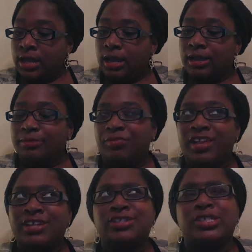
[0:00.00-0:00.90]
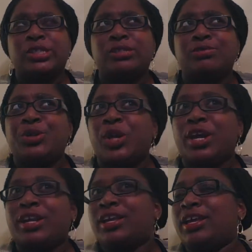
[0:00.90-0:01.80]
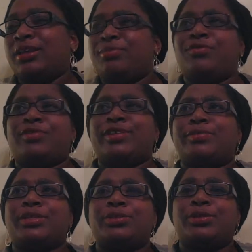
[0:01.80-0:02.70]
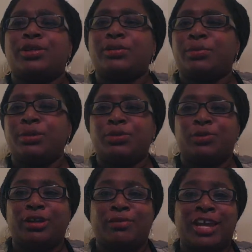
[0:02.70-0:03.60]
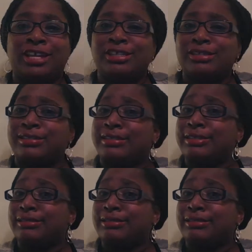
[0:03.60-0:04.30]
Actually, you're not gonna get it before the semester starts because you won't have access to